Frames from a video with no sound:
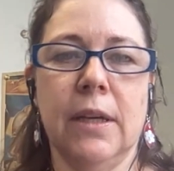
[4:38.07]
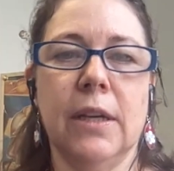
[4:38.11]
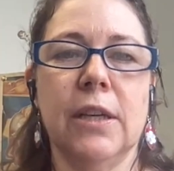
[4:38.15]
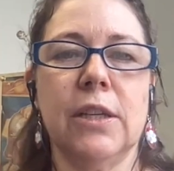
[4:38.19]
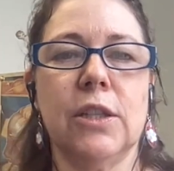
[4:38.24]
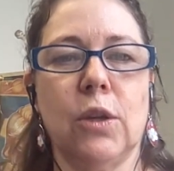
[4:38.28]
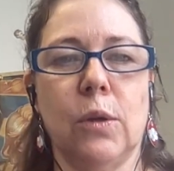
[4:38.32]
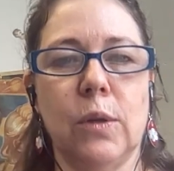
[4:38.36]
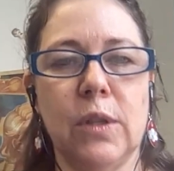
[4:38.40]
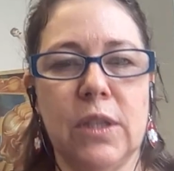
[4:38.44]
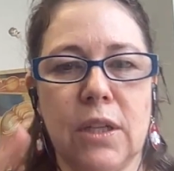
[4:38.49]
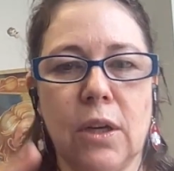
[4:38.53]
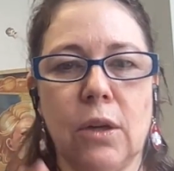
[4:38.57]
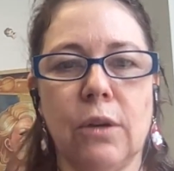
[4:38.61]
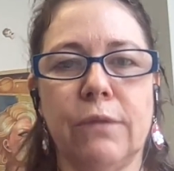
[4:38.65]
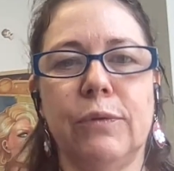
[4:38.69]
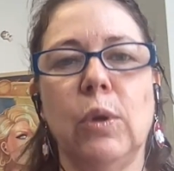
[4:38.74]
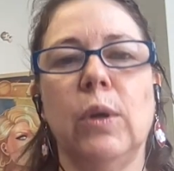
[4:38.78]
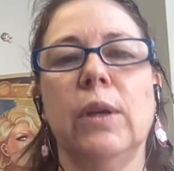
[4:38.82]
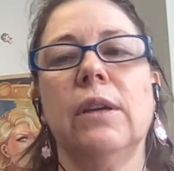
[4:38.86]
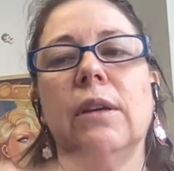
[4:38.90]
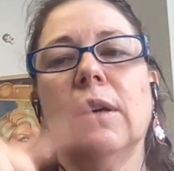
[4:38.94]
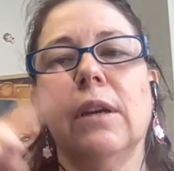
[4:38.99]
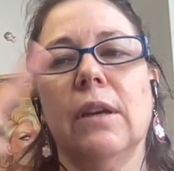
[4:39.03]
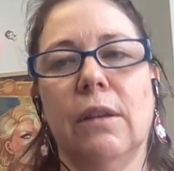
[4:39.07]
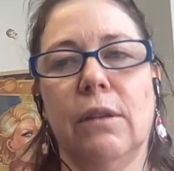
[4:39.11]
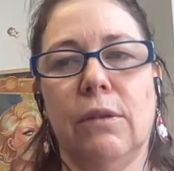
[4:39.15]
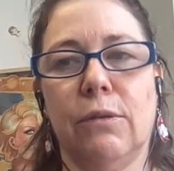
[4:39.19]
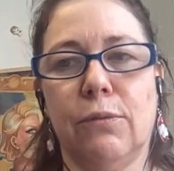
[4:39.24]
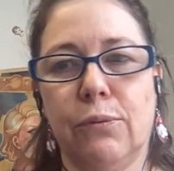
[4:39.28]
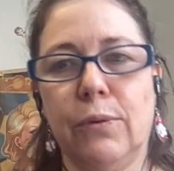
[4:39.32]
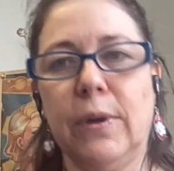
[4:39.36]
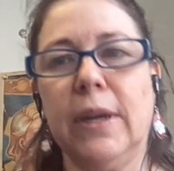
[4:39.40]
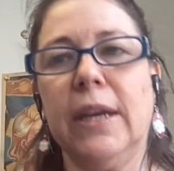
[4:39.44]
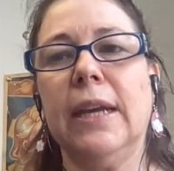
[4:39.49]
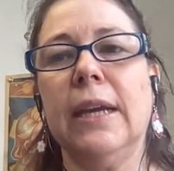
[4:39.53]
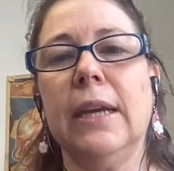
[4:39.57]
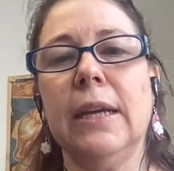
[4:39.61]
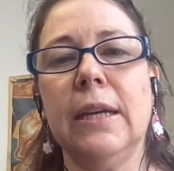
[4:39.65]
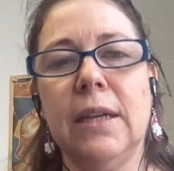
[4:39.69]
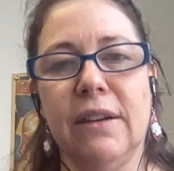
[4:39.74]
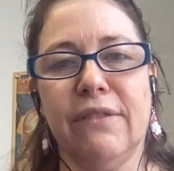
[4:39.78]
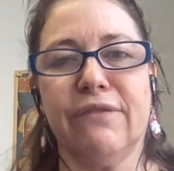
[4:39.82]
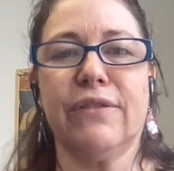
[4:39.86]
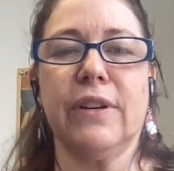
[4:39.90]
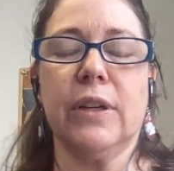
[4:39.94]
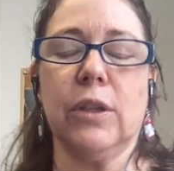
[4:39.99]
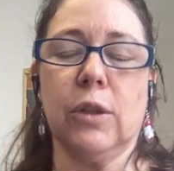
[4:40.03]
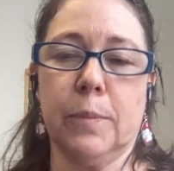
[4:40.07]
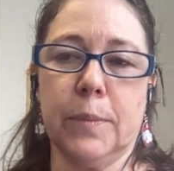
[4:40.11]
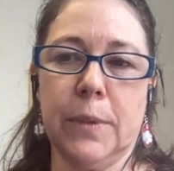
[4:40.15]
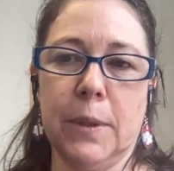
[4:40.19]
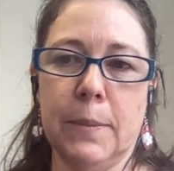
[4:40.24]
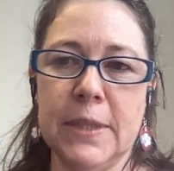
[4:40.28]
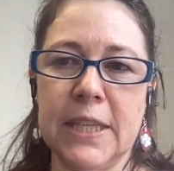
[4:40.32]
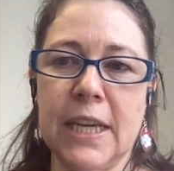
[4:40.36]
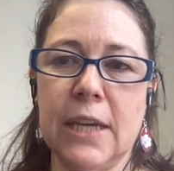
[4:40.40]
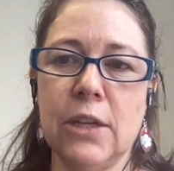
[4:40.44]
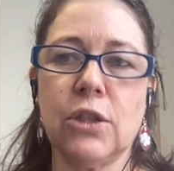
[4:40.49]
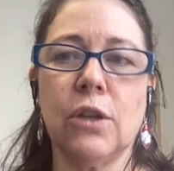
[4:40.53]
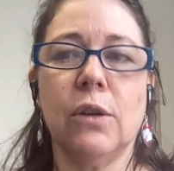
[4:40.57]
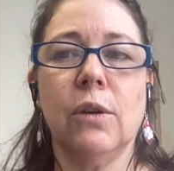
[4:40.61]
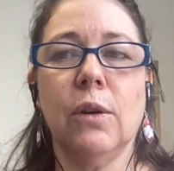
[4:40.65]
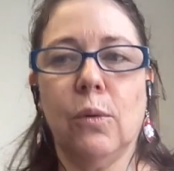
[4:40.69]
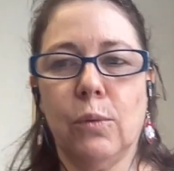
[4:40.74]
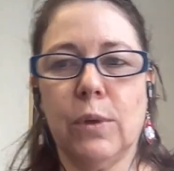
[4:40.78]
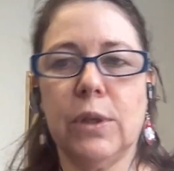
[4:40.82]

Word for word: So instead of doing three different optimizations,